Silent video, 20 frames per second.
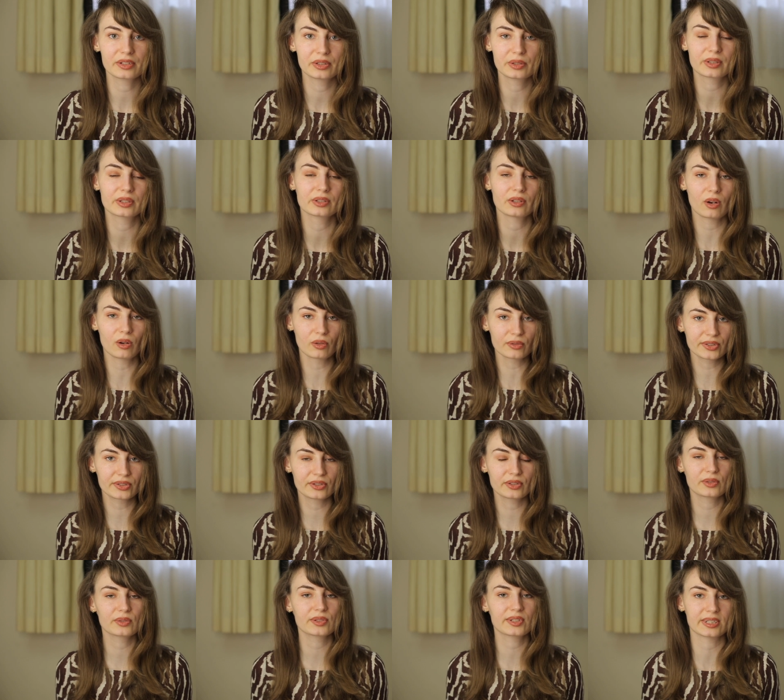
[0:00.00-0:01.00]
you can
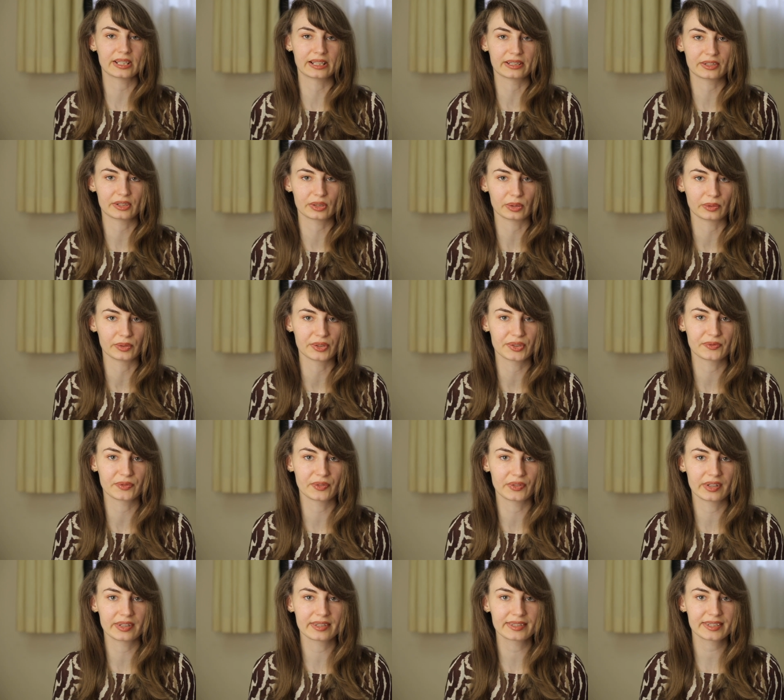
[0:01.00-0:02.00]
also use sex toys
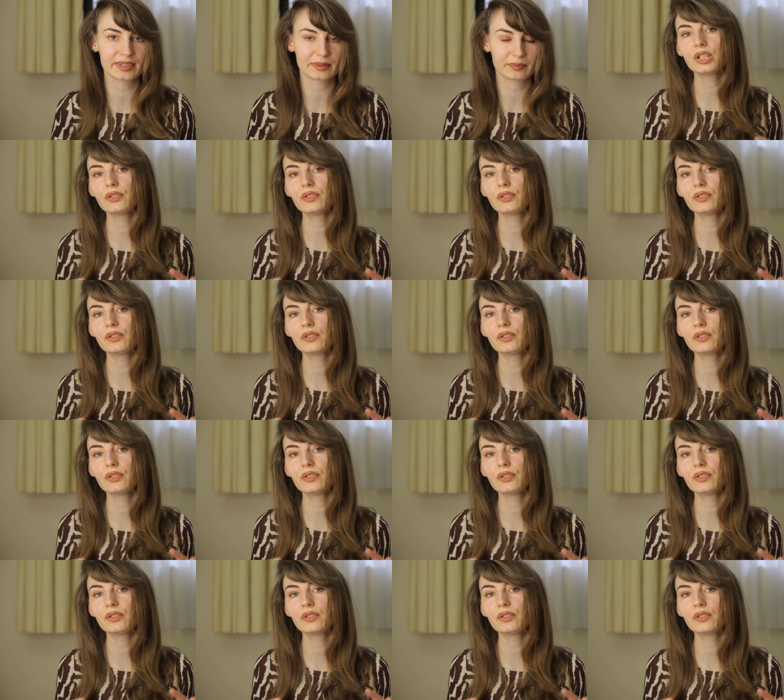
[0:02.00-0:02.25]
for this